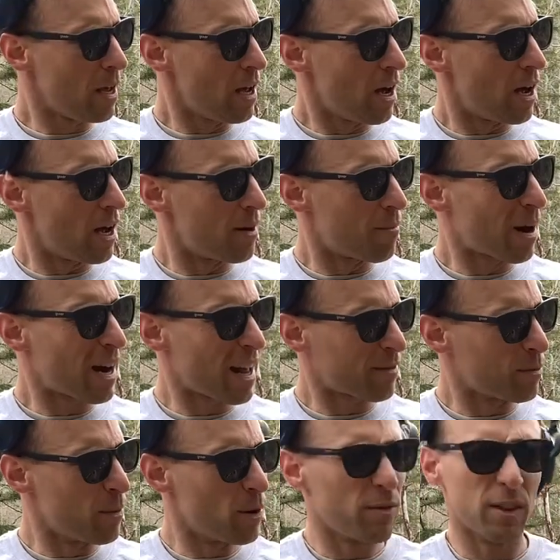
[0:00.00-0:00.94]
I might have
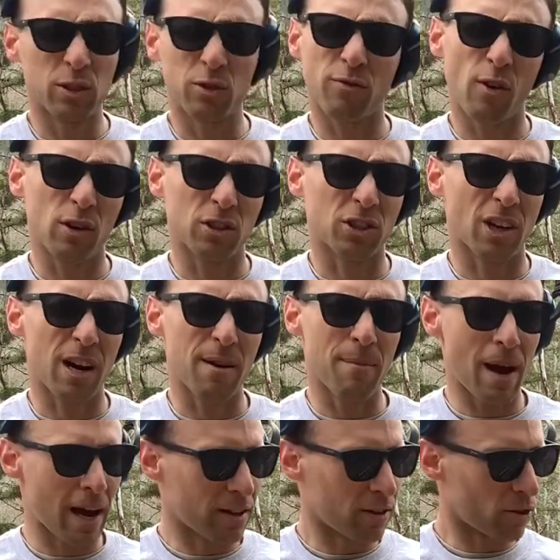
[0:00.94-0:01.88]
to move this front sight
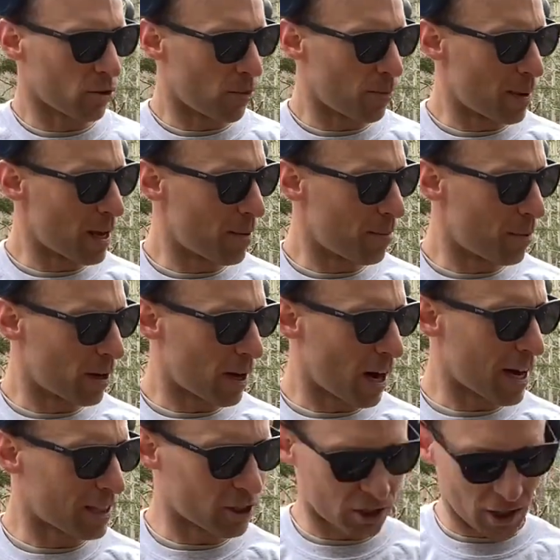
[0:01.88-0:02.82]
back a little bit, but
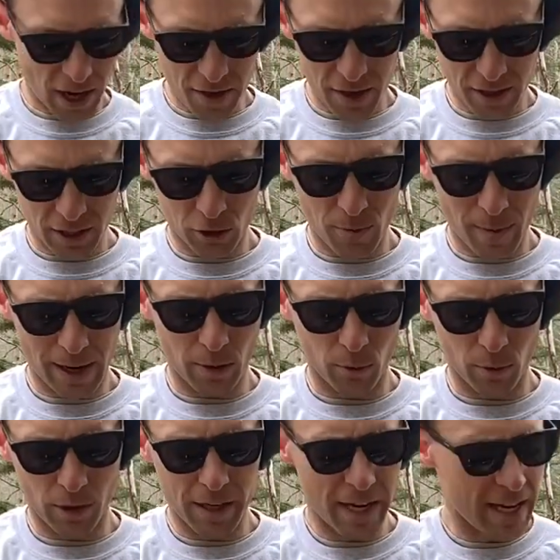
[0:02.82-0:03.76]
I think this would make a
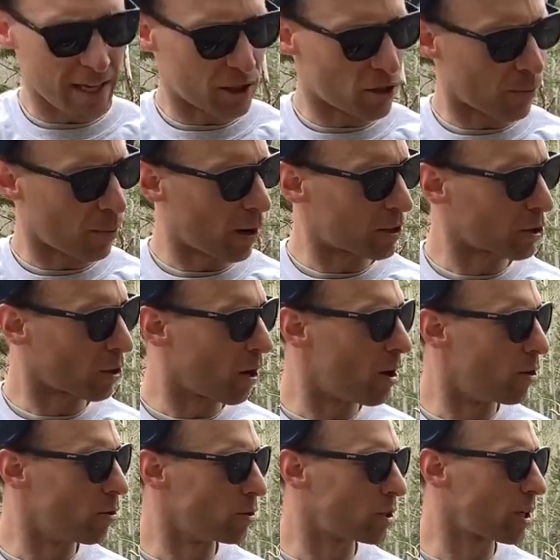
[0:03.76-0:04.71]
really neat suppressor
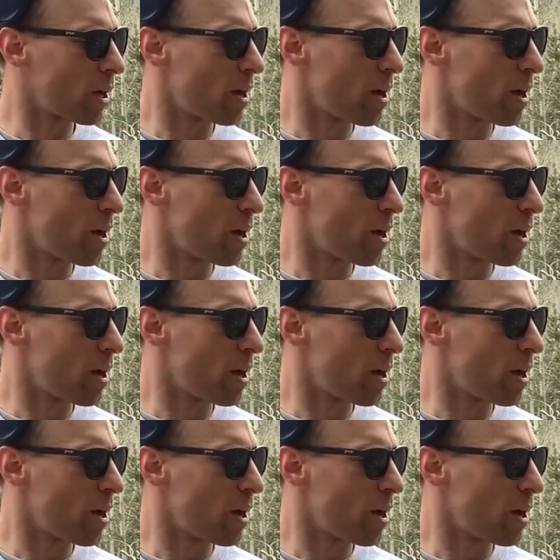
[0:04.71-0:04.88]
host.